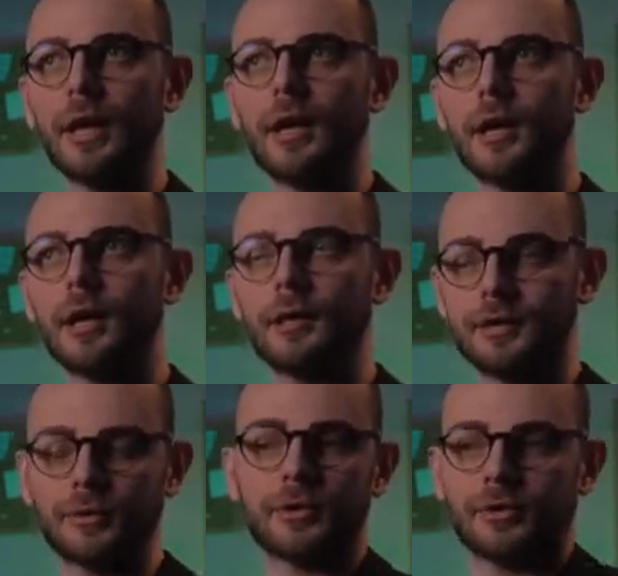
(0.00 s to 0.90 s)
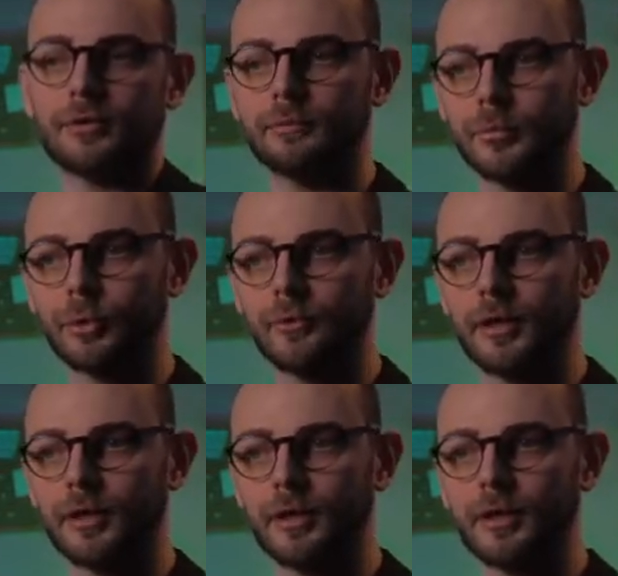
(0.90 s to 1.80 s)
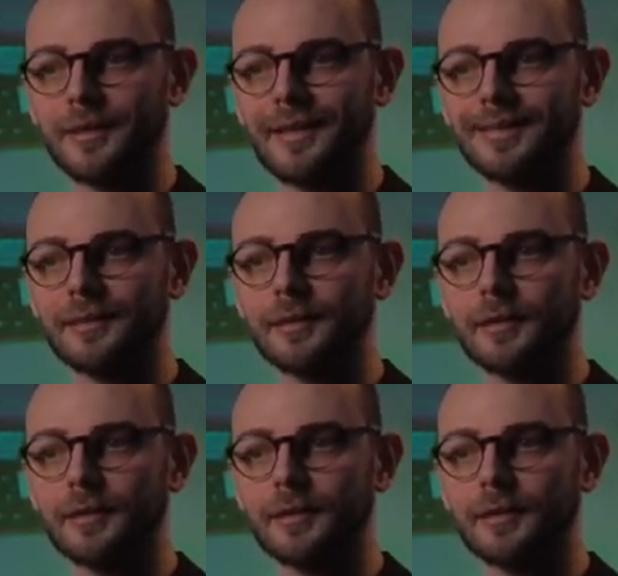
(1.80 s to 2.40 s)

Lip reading: it was proven that